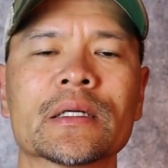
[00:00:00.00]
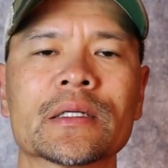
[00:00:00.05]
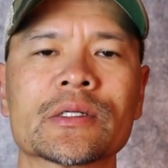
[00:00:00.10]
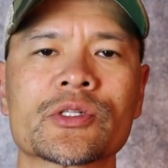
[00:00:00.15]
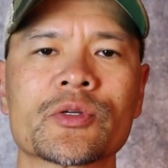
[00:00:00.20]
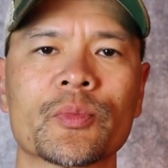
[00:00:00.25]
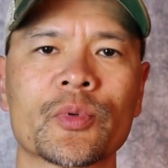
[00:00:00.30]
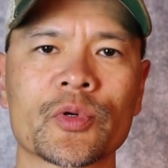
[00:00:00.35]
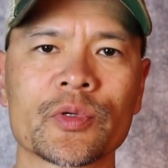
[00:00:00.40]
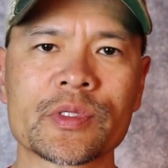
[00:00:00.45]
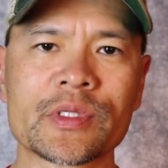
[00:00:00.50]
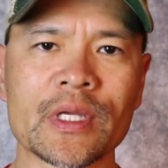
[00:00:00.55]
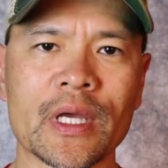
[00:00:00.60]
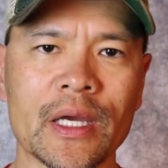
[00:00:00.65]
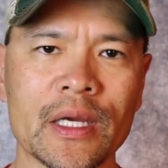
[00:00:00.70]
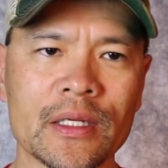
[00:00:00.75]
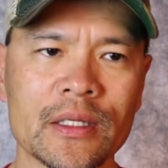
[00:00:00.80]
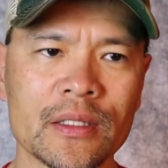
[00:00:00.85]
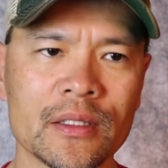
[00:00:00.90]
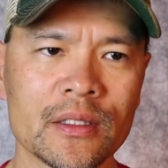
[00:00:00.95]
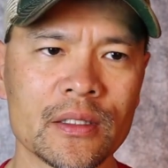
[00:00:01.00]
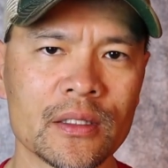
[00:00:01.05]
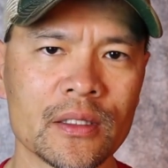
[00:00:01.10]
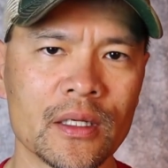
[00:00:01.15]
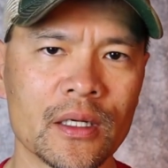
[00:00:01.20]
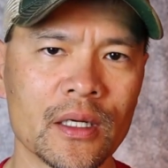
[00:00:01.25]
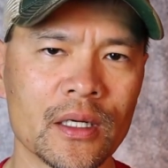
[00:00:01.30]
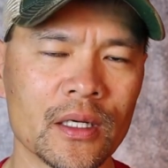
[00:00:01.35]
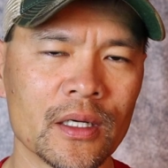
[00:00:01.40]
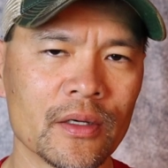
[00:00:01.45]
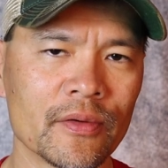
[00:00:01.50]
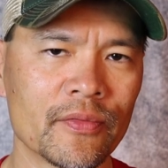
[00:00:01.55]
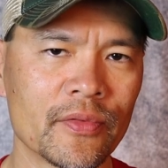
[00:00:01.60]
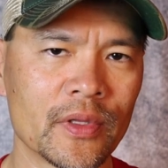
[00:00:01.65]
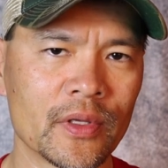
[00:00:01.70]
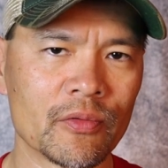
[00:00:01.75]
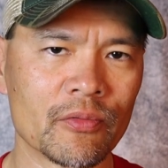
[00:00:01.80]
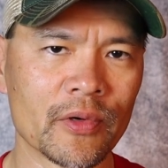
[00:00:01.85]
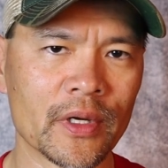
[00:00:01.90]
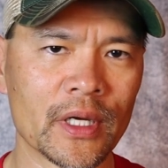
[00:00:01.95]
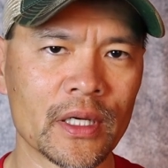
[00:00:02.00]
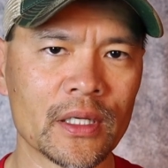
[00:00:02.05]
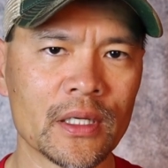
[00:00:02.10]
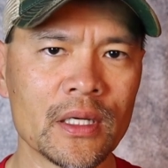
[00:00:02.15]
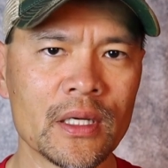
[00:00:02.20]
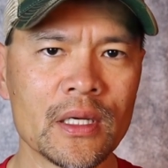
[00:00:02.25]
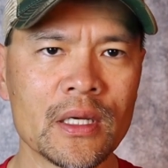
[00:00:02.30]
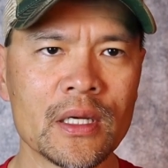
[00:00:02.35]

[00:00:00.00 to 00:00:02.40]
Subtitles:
support side of the rig,